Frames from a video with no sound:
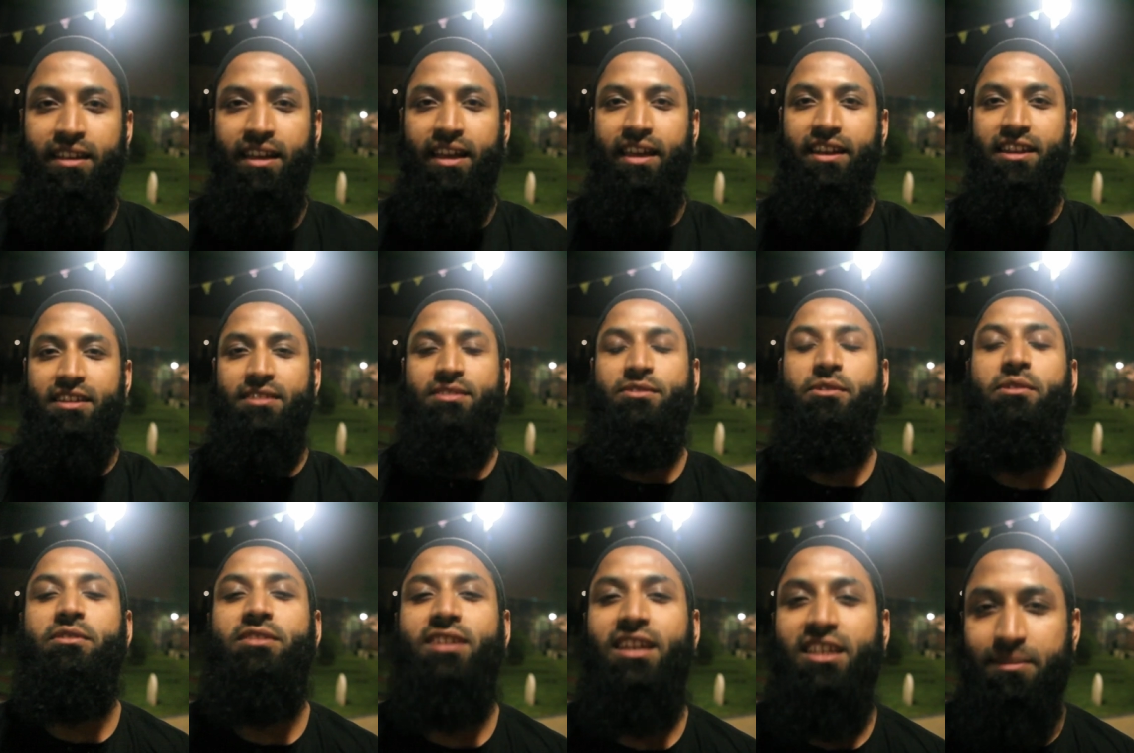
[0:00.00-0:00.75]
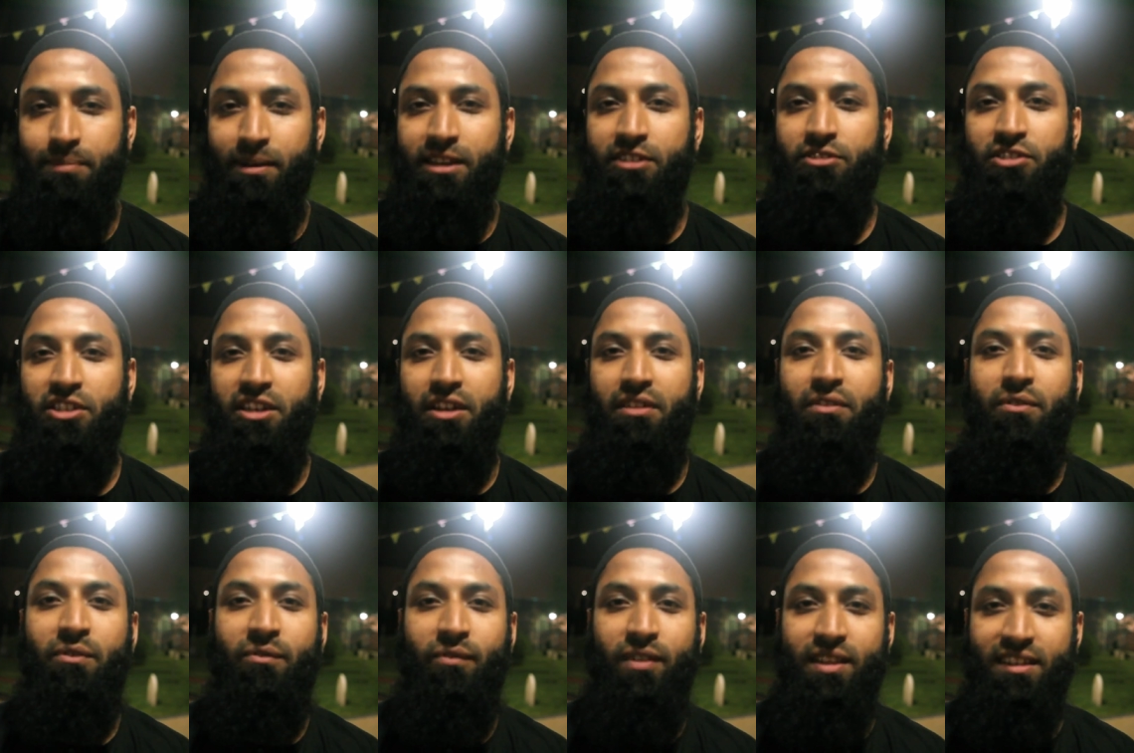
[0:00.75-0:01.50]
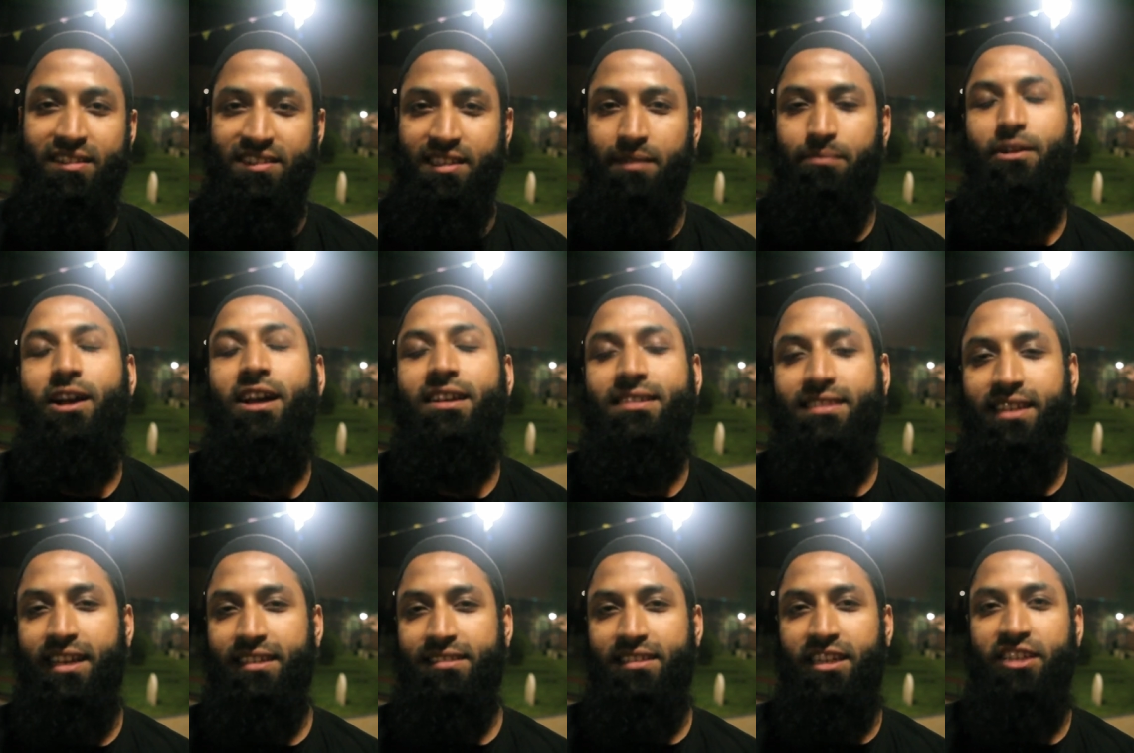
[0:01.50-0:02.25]
and it's going to explain to you with a
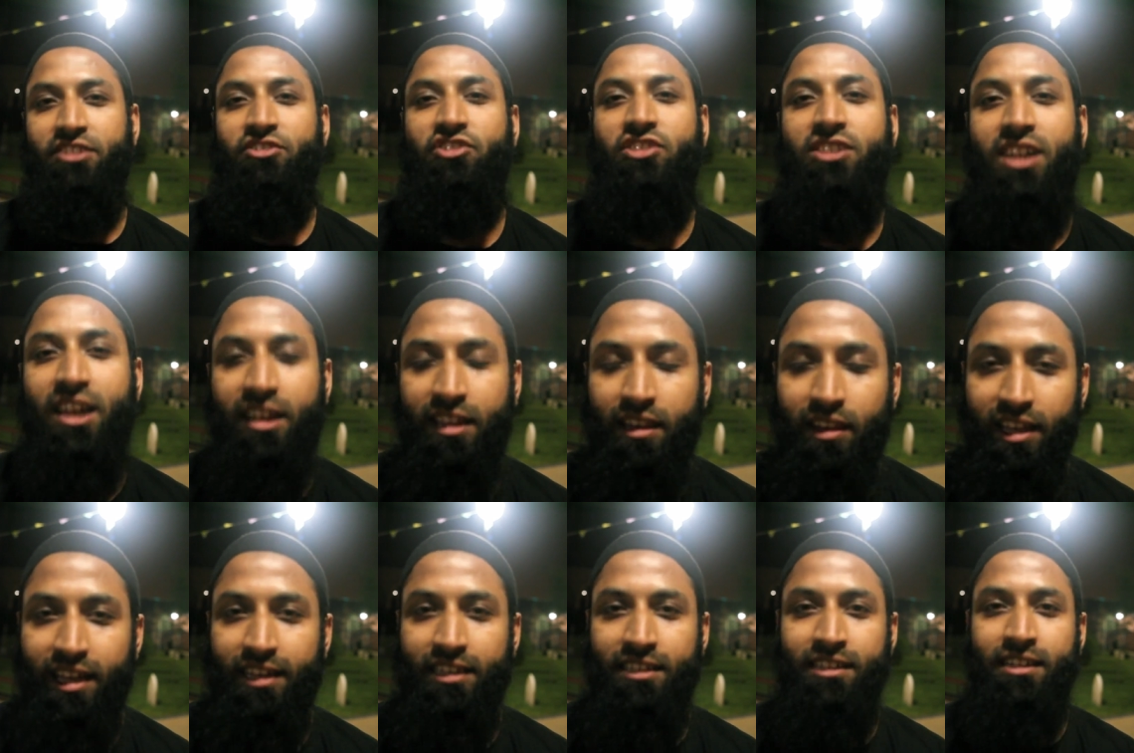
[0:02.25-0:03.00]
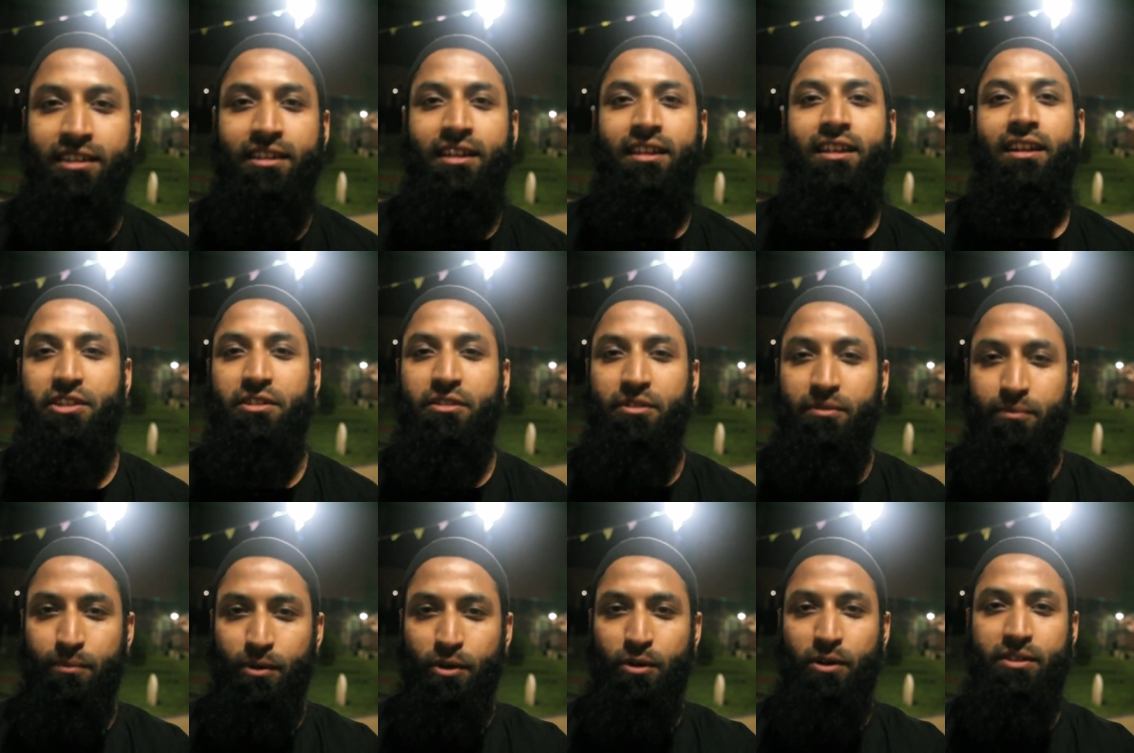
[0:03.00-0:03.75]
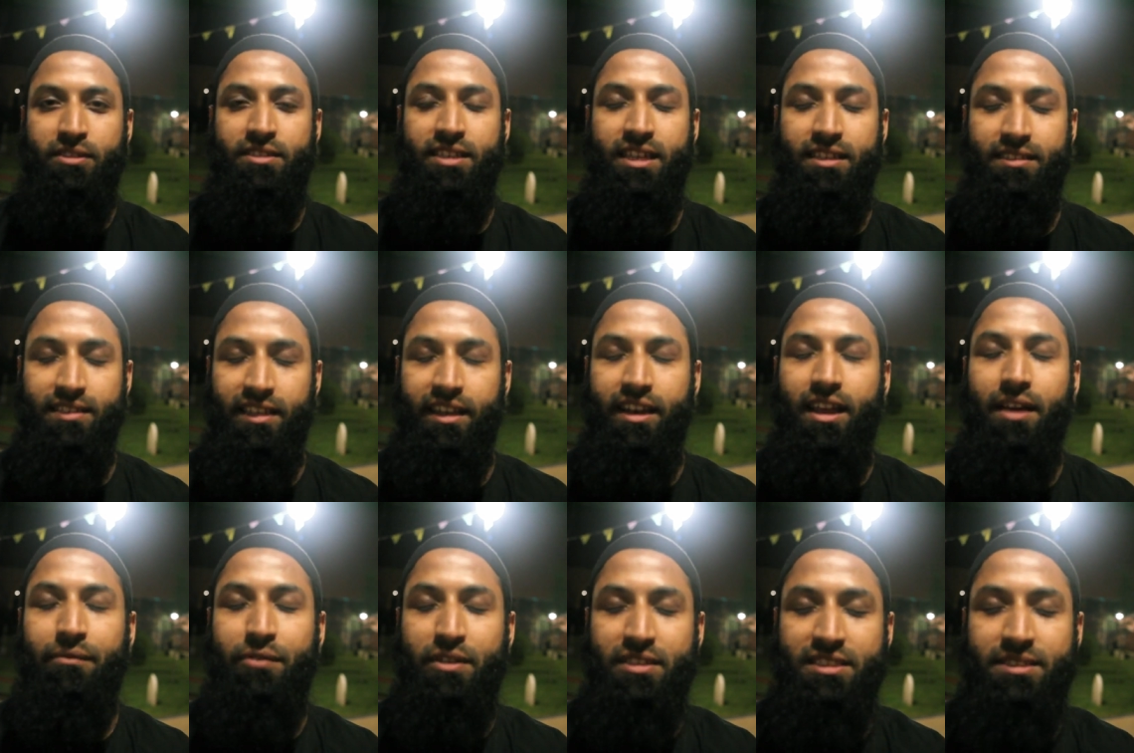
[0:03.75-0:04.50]
surprise guest, inshallah, more on death. And
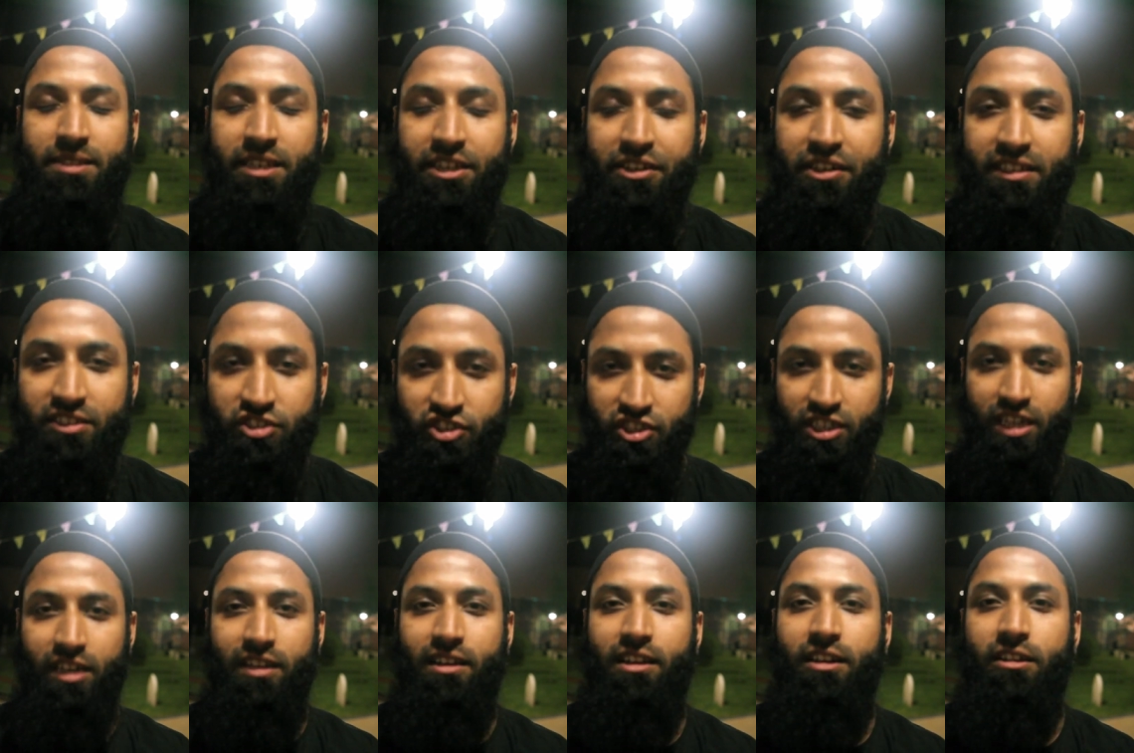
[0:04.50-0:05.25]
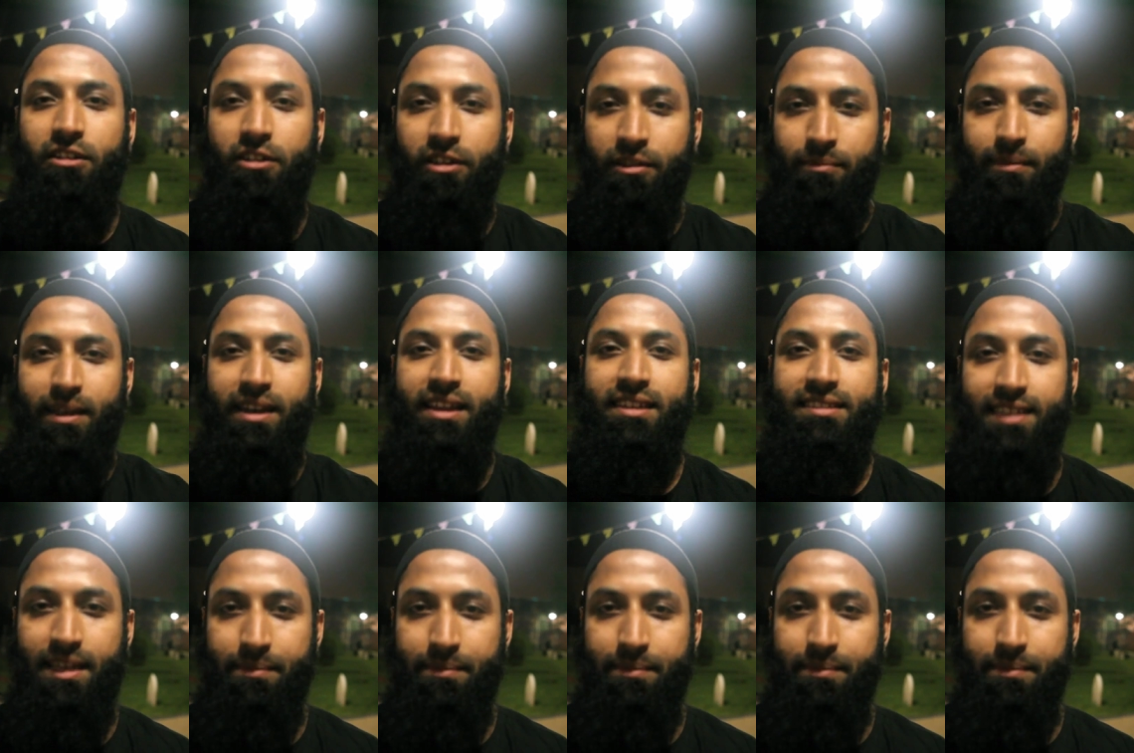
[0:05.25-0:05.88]
I will see you, inshallah, on my next